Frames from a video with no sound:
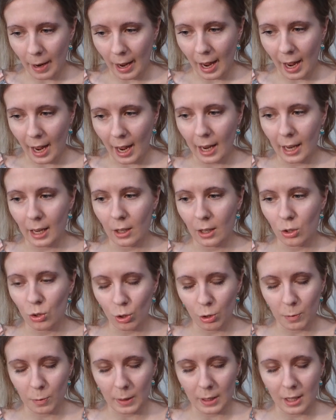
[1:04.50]
by
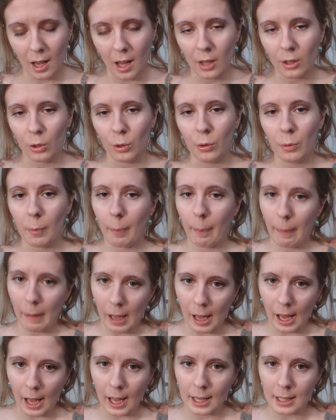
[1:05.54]
George MacDonald,
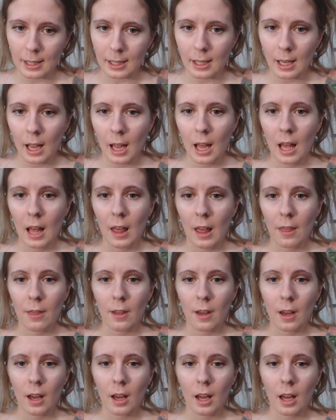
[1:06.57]
but
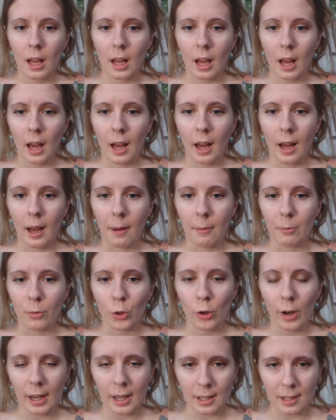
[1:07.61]
the
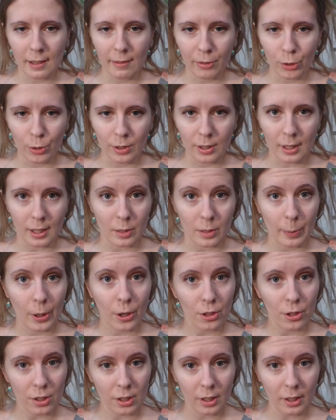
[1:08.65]
greatest influence in his
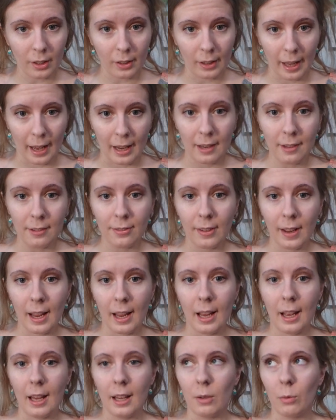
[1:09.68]
personal life
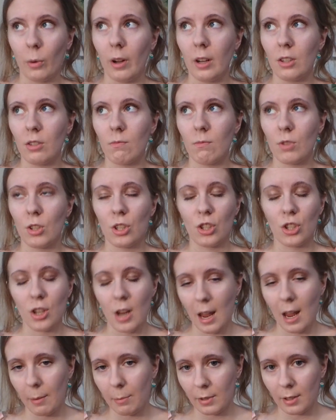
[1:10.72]
and what just
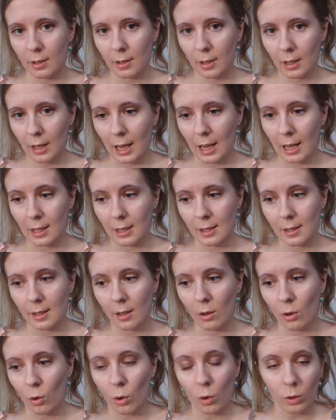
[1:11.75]
shaped his
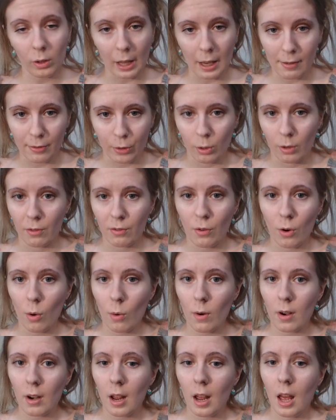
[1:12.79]
whole life going
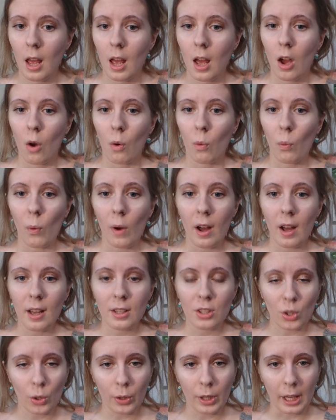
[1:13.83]
forward
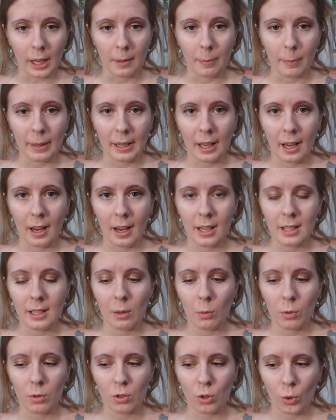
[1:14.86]
was Tolkien, because
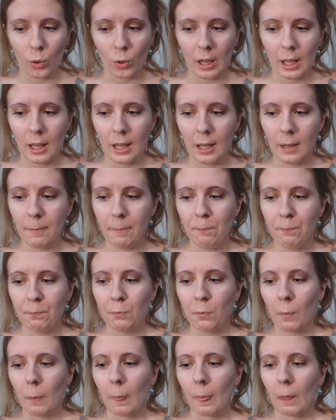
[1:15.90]
it was Tolkien
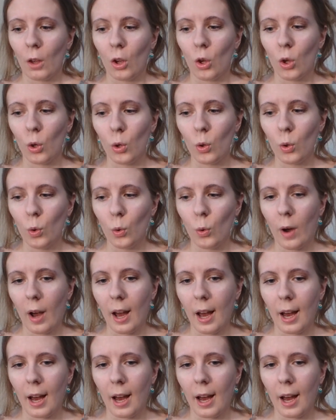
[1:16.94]
who